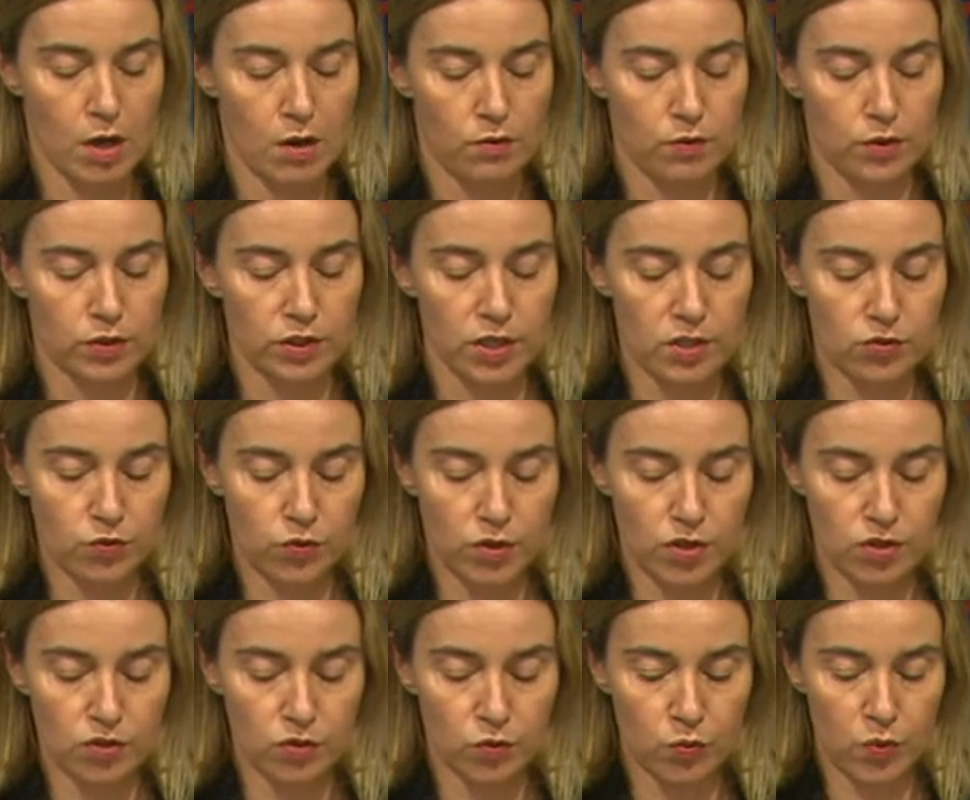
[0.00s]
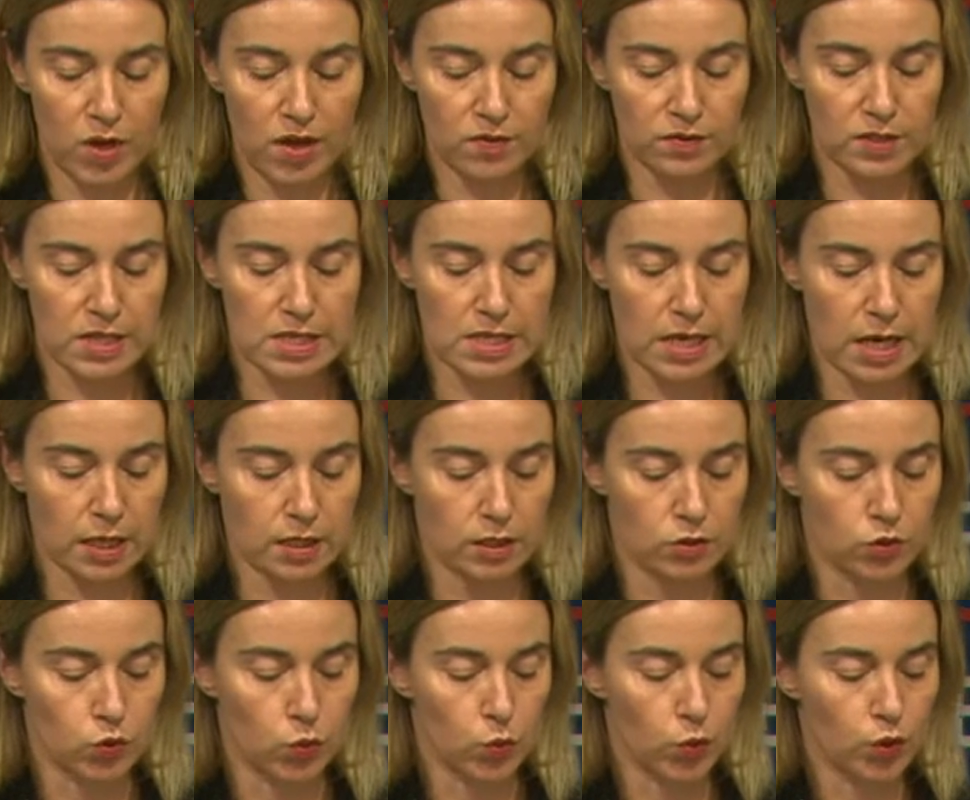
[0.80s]
For this reason, we have
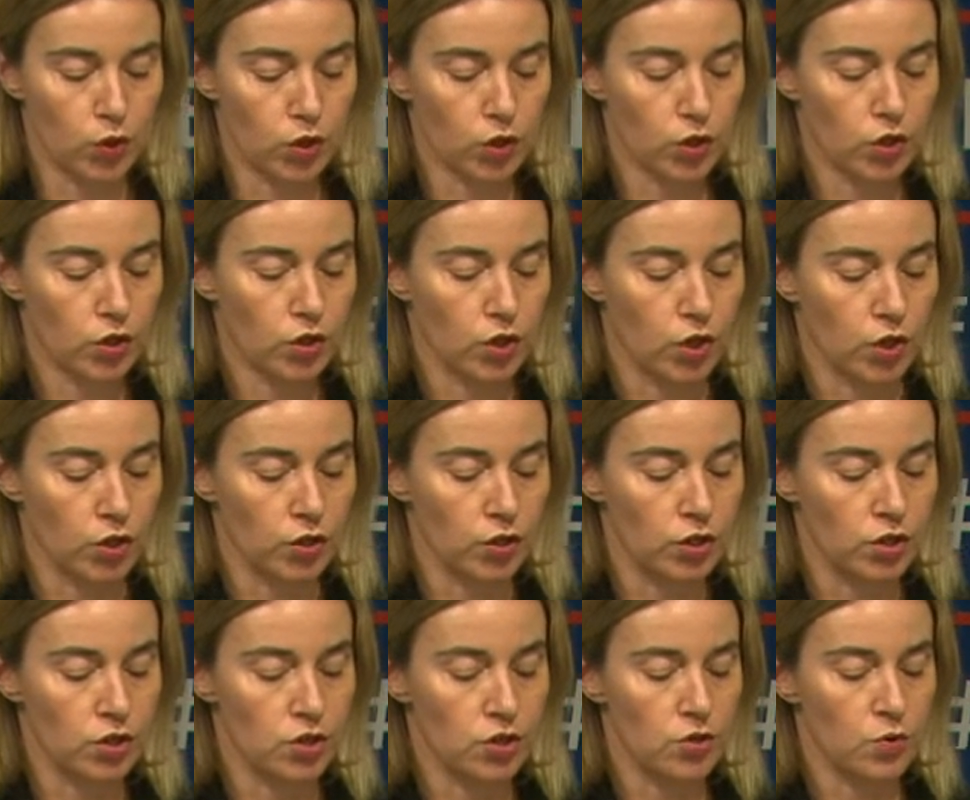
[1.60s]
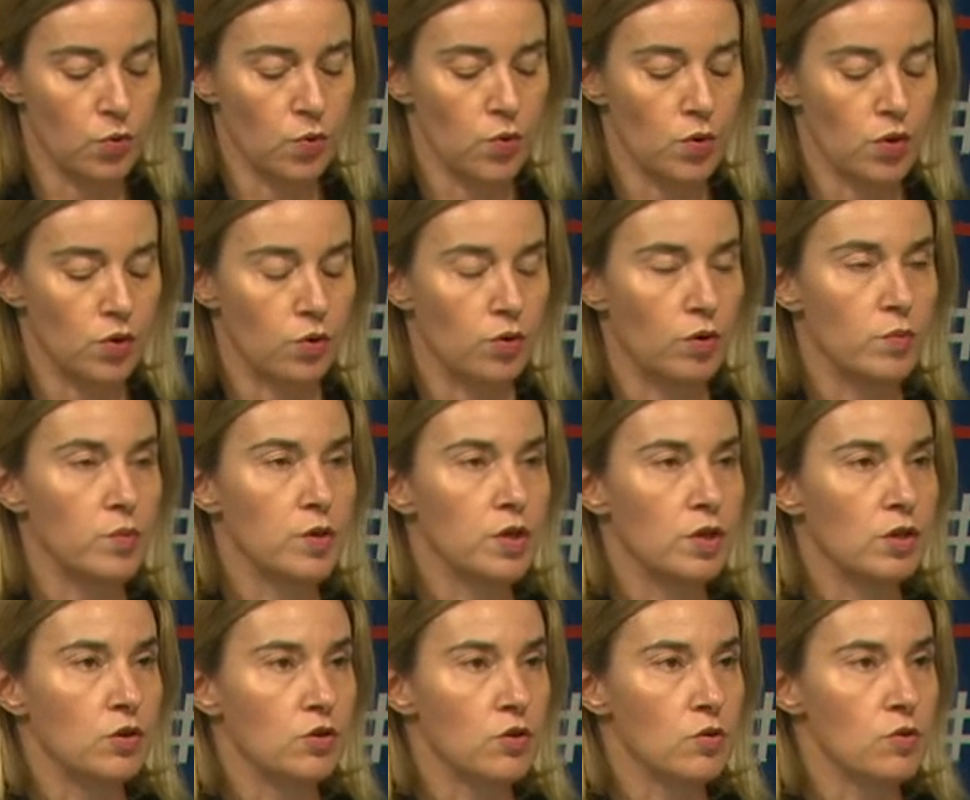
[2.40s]
decided to work on a new
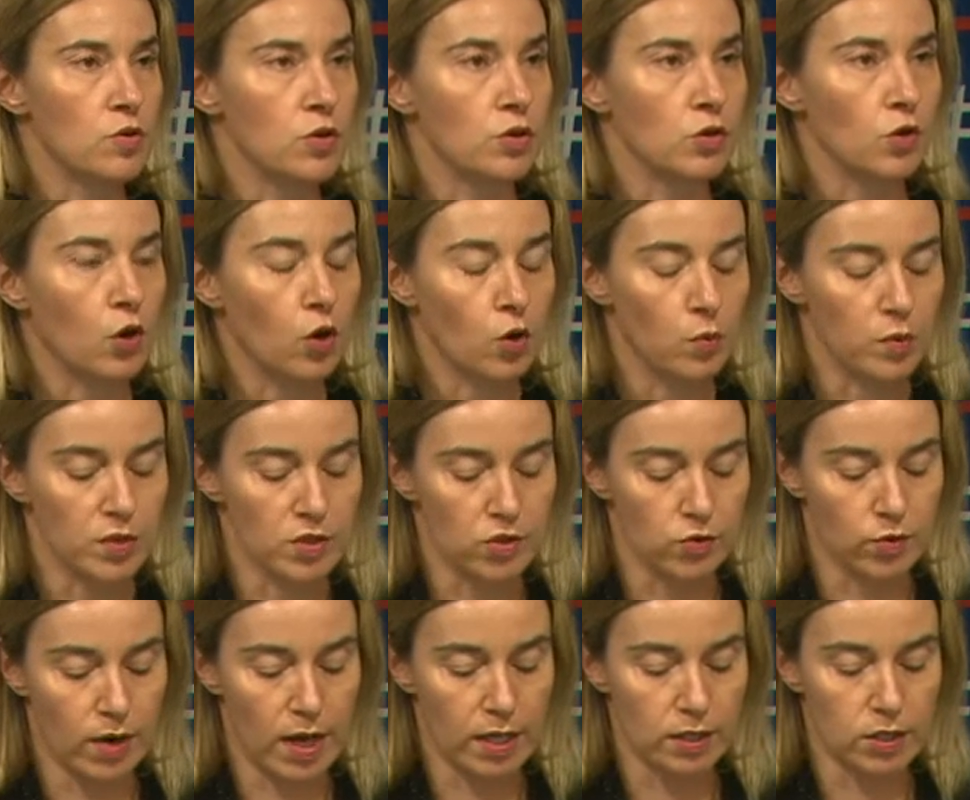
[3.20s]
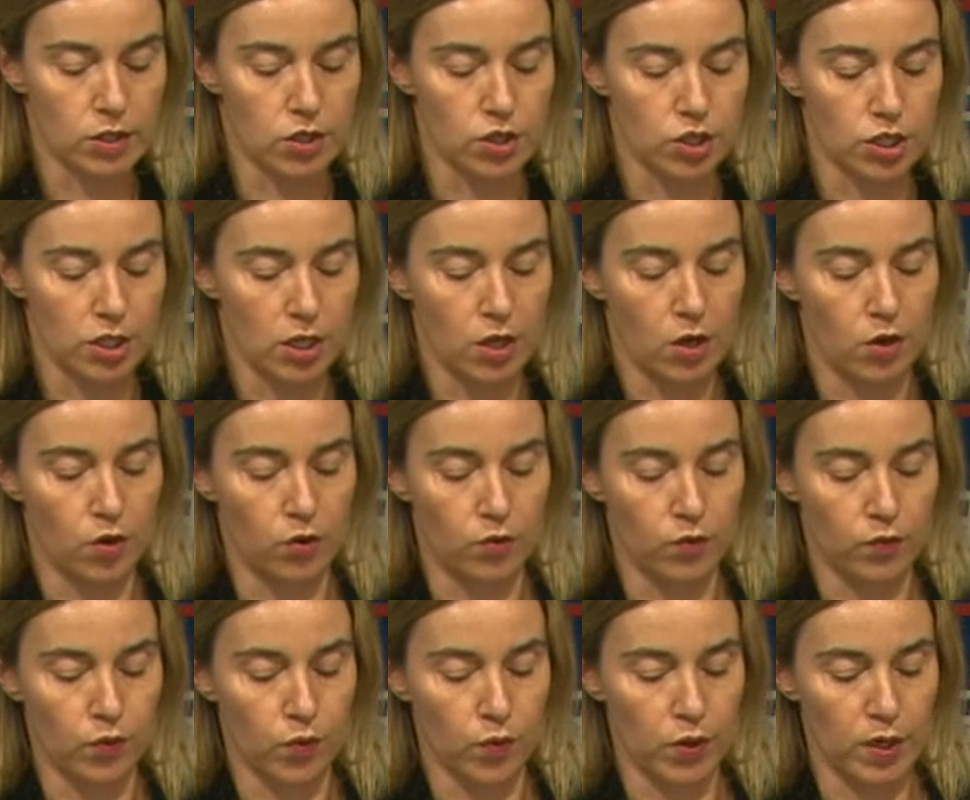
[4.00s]
European Union global strategy on
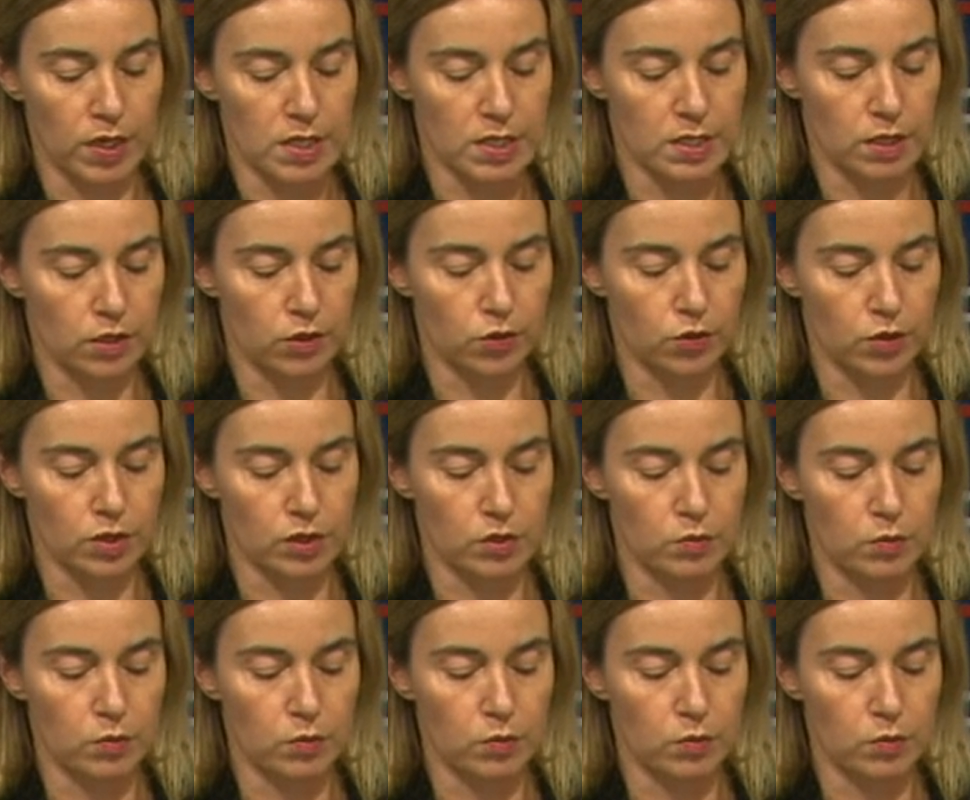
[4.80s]
foreign and security